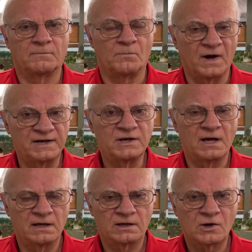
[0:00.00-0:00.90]
Bud
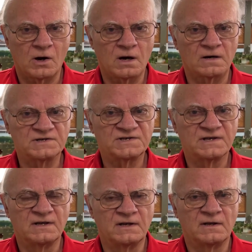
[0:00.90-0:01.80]
cars
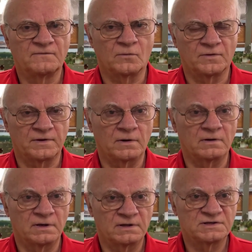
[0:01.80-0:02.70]
for their
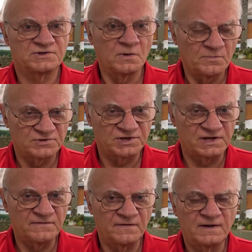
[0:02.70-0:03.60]
Super Chief,